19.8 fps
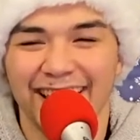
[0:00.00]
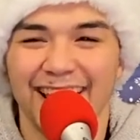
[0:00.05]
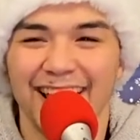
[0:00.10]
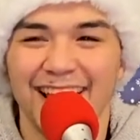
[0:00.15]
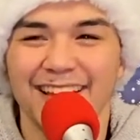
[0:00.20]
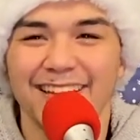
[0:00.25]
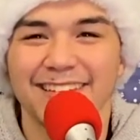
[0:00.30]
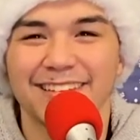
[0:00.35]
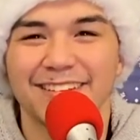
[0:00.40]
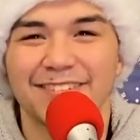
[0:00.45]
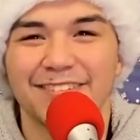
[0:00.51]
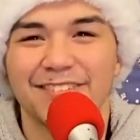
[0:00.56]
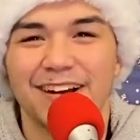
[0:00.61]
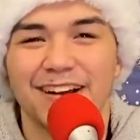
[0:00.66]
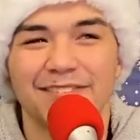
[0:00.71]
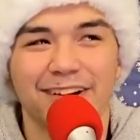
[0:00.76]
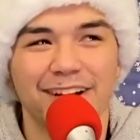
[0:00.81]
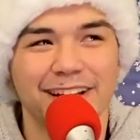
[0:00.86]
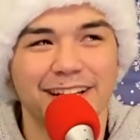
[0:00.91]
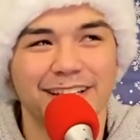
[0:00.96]
Some of my
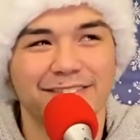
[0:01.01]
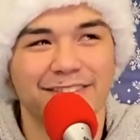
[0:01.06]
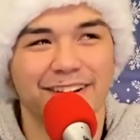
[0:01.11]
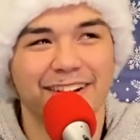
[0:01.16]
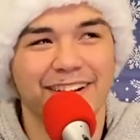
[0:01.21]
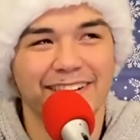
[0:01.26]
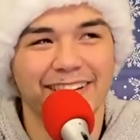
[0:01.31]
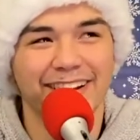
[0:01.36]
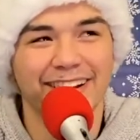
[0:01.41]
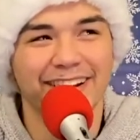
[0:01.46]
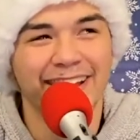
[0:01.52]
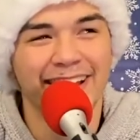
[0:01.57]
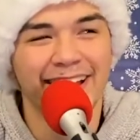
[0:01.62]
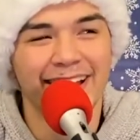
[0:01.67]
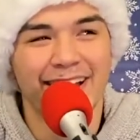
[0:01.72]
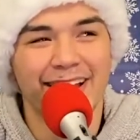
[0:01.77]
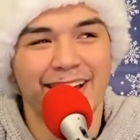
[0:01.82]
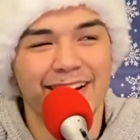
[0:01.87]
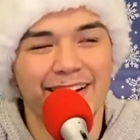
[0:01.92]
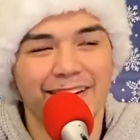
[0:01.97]
buddies, we
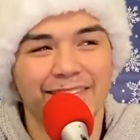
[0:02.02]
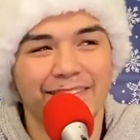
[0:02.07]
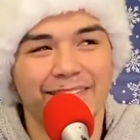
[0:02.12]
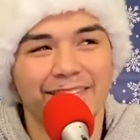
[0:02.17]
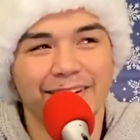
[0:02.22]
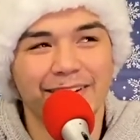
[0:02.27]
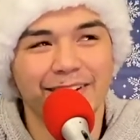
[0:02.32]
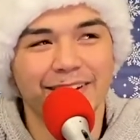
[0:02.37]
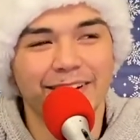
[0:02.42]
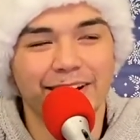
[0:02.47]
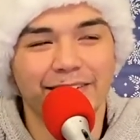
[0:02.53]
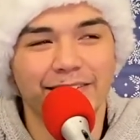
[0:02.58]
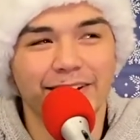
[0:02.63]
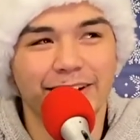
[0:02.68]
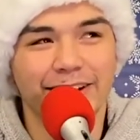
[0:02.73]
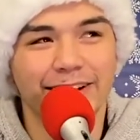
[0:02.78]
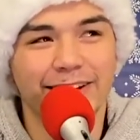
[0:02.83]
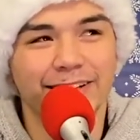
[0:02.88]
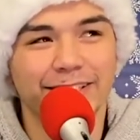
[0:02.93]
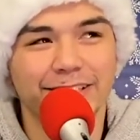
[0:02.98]
were talking about
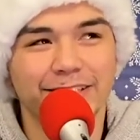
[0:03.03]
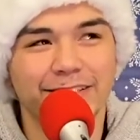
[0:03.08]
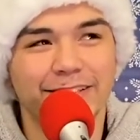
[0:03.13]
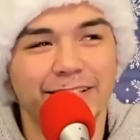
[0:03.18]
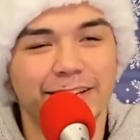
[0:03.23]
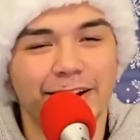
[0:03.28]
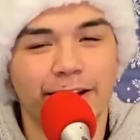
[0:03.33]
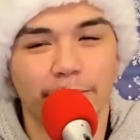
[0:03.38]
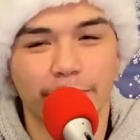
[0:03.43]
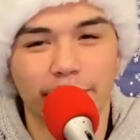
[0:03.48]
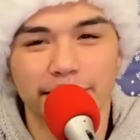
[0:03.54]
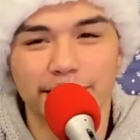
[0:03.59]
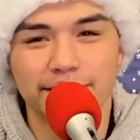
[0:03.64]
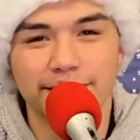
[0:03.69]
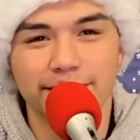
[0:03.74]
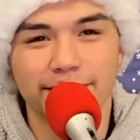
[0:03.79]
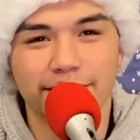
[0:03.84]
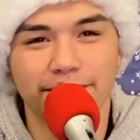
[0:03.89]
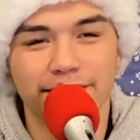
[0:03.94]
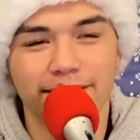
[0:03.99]
getting a tree in our place or
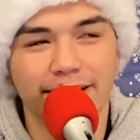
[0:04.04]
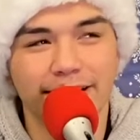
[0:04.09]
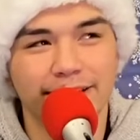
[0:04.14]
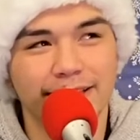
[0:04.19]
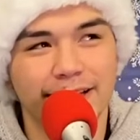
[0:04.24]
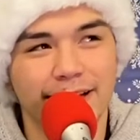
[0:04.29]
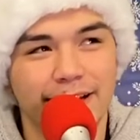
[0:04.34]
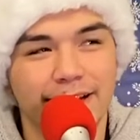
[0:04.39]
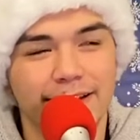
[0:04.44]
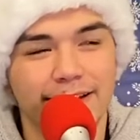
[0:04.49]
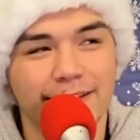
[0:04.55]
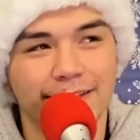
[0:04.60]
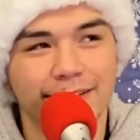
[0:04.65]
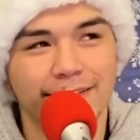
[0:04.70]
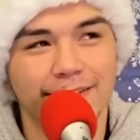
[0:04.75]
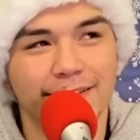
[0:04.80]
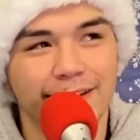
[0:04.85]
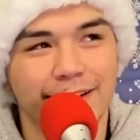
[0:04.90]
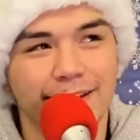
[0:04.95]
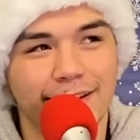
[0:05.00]
something like that, and
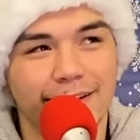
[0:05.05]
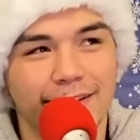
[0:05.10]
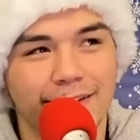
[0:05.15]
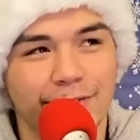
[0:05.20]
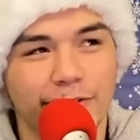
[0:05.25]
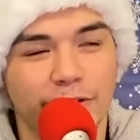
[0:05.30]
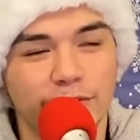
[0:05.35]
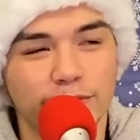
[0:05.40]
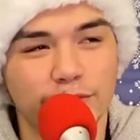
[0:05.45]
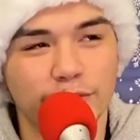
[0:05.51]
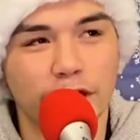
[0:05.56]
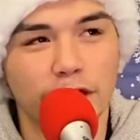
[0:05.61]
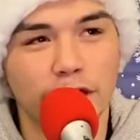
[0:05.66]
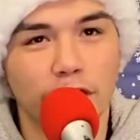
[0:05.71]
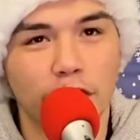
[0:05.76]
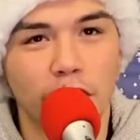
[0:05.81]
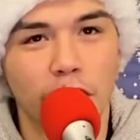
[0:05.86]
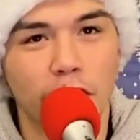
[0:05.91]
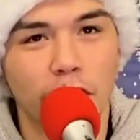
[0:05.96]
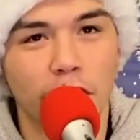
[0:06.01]
one of them was like,
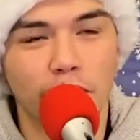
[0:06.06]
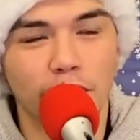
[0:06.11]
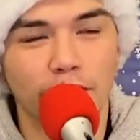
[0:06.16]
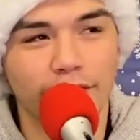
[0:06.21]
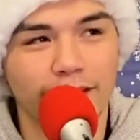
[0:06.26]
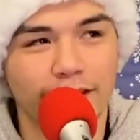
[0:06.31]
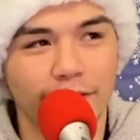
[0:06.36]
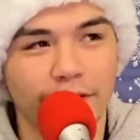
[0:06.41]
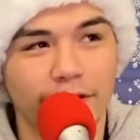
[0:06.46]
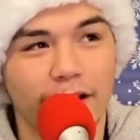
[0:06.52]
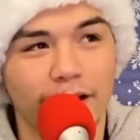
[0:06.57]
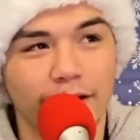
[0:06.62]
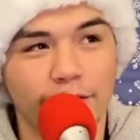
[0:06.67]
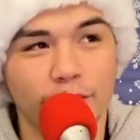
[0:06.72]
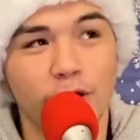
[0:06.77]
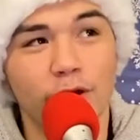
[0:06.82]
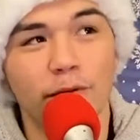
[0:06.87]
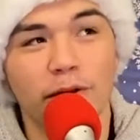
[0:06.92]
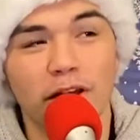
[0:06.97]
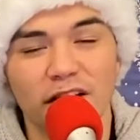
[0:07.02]
no, and then we were like,
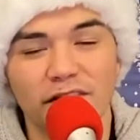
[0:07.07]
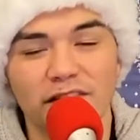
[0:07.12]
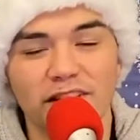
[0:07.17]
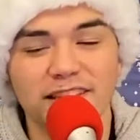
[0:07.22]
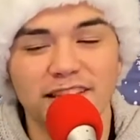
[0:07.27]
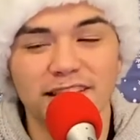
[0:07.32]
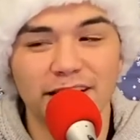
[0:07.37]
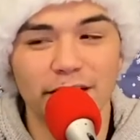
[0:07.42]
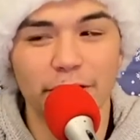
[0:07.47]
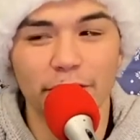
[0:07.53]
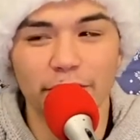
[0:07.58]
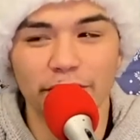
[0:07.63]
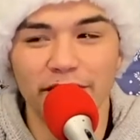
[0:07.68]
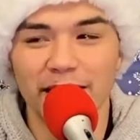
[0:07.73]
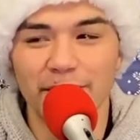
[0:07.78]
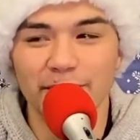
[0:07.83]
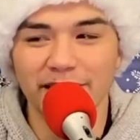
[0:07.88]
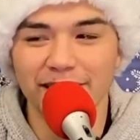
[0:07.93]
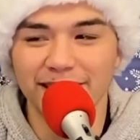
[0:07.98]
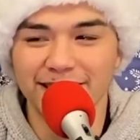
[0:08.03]
well, we obviously know who the
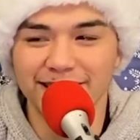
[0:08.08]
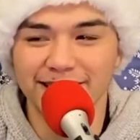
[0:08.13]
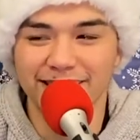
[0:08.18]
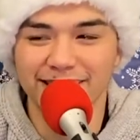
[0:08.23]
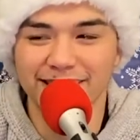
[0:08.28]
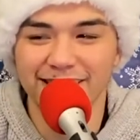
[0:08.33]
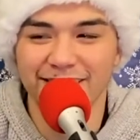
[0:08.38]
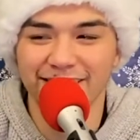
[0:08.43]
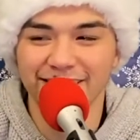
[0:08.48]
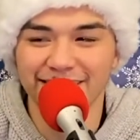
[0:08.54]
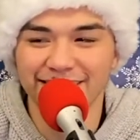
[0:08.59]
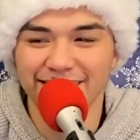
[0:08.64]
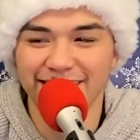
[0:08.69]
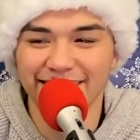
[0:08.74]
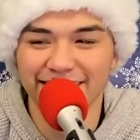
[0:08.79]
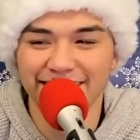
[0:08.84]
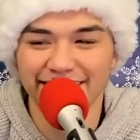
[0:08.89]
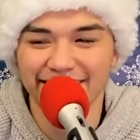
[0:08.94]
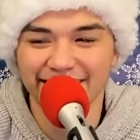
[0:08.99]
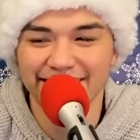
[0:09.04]
Ebenezer Scrooge
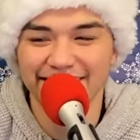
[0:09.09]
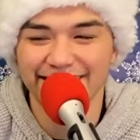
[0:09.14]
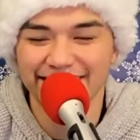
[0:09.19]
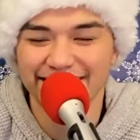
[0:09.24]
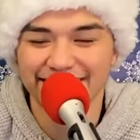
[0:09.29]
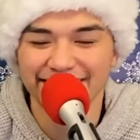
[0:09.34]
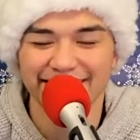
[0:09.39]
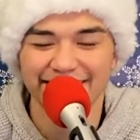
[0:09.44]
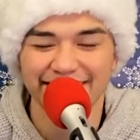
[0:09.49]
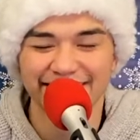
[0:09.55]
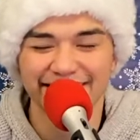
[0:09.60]
is.